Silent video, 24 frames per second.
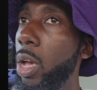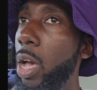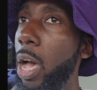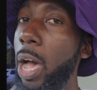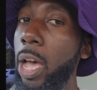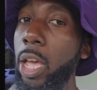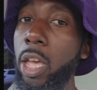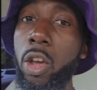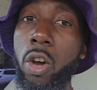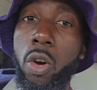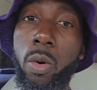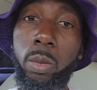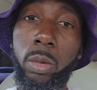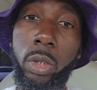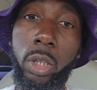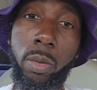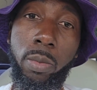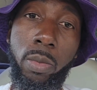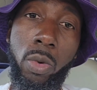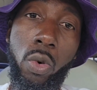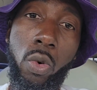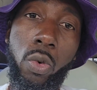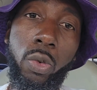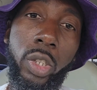I help to
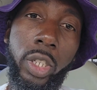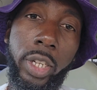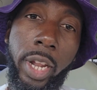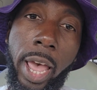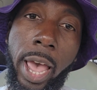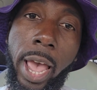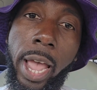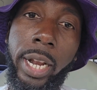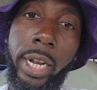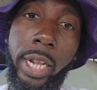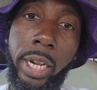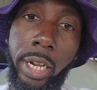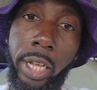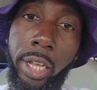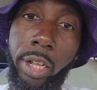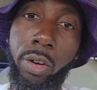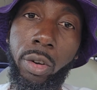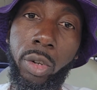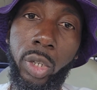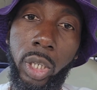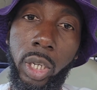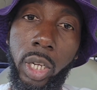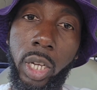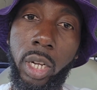move stagnant
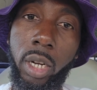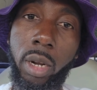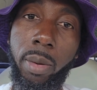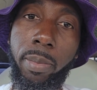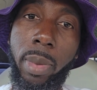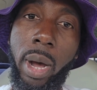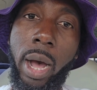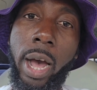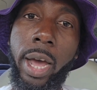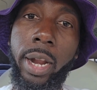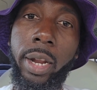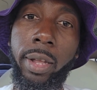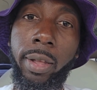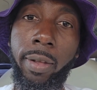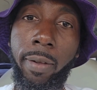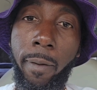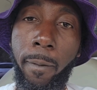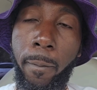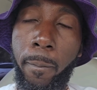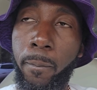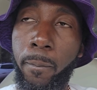energy in the body.